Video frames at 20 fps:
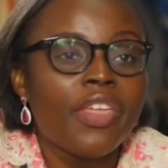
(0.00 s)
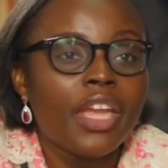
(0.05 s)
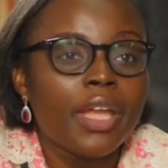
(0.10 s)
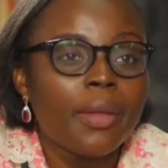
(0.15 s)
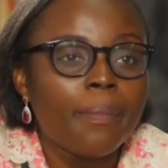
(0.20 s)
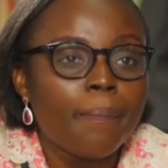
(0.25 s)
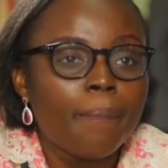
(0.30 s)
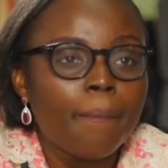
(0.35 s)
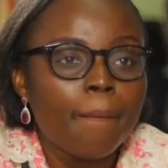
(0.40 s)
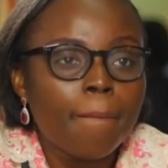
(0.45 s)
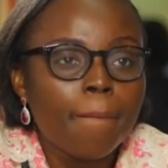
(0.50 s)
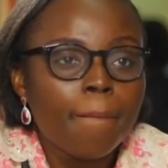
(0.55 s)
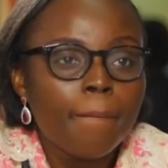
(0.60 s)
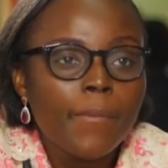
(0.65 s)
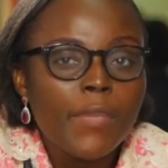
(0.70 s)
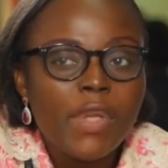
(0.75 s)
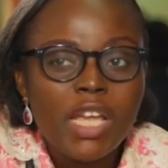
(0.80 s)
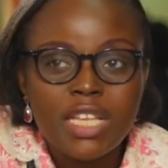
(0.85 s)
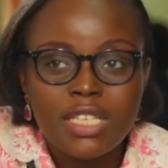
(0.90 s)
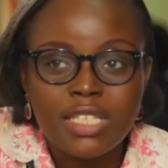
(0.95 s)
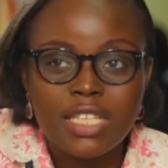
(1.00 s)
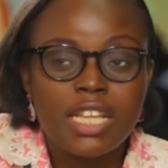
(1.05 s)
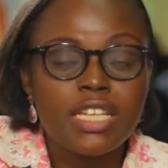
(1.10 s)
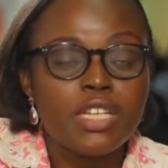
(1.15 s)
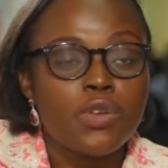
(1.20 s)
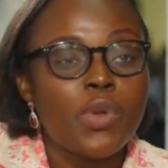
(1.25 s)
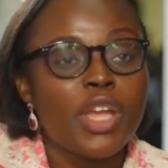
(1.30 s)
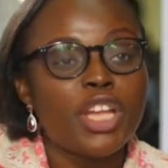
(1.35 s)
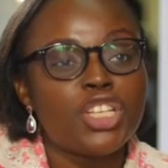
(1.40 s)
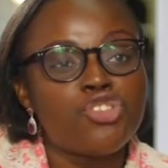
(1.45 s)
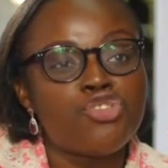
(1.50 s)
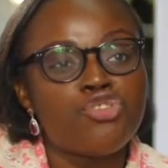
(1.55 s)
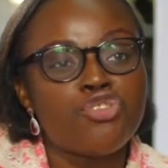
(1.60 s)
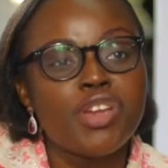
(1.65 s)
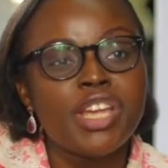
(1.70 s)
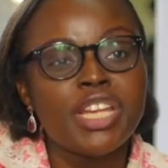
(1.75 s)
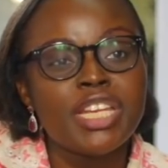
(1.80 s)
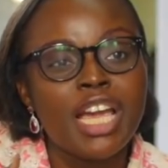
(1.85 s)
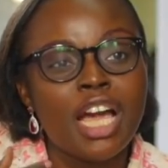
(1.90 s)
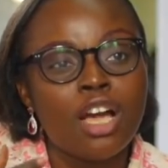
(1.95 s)
them is that they were
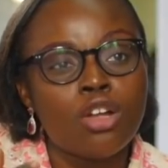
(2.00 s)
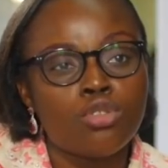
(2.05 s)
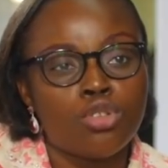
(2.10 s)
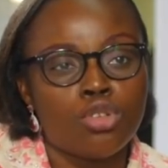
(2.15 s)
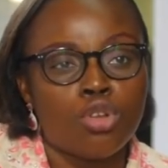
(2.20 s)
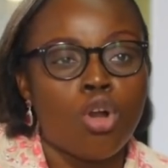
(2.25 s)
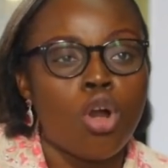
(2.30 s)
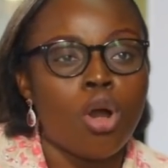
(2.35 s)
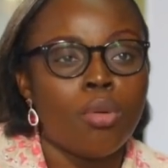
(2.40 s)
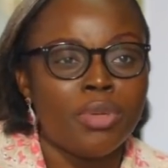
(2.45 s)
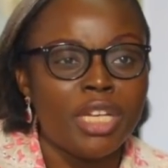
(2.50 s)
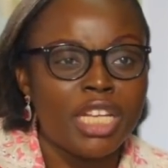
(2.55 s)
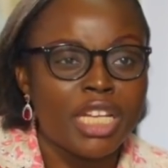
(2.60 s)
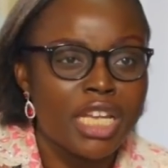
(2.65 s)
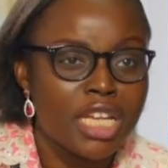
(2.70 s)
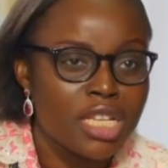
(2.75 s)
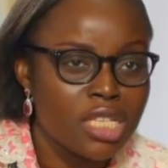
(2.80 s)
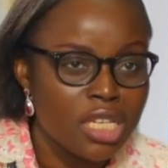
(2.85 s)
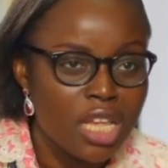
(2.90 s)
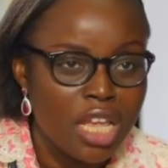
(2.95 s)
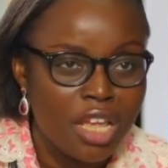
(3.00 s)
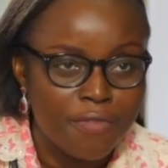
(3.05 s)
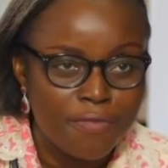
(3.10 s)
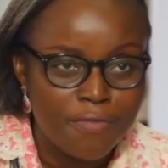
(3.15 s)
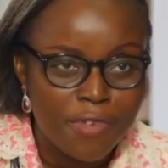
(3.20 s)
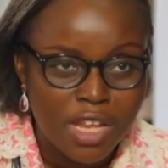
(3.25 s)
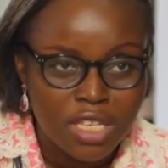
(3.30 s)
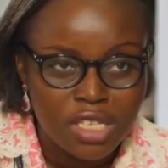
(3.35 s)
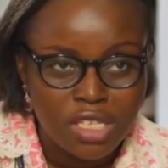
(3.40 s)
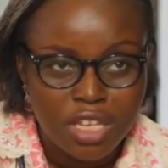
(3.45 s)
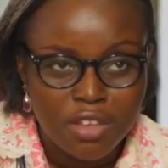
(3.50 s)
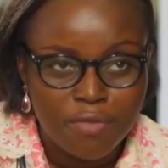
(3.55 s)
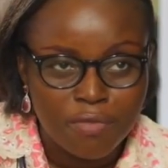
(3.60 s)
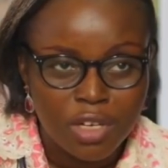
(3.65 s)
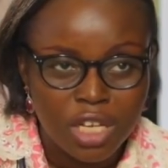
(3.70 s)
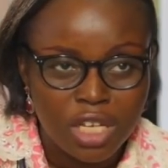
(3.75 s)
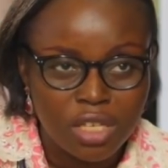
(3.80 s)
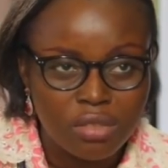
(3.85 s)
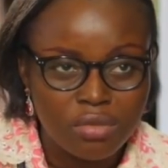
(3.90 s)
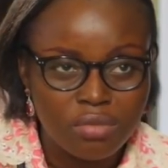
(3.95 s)
trained how to communicate
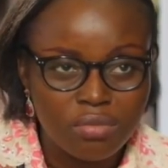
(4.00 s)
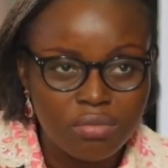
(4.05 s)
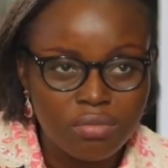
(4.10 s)
effectively.